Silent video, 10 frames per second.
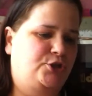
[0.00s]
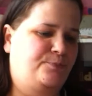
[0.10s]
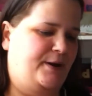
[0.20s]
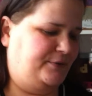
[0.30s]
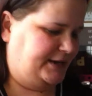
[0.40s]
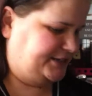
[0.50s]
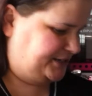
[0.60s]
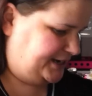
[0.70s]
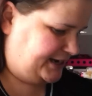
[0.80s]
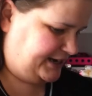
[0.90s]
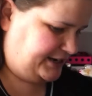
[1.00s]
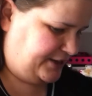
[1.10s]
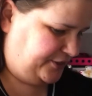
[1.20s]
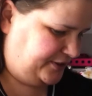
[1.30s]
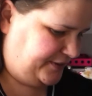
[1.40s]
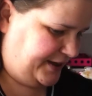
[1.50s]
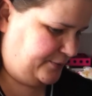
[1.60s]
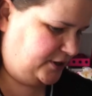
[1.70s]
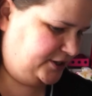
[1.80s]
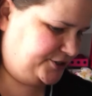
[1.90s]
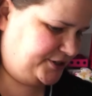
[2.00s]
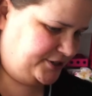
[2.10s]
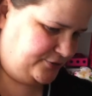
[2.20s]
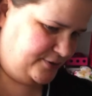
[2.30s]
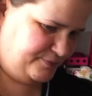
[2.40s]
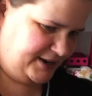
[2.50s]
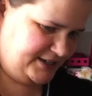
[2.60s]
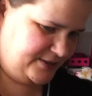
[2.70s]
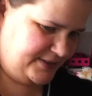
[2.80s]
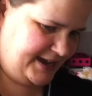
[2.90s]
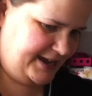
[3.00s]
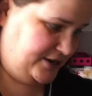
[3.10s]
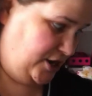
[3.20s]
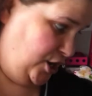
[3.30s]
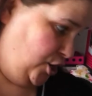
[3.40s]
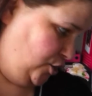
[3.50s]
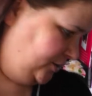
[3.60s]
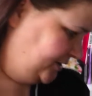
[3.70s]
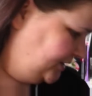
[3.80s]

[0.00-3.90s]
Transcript: £2.99, I think they was. Is there any price on there? No.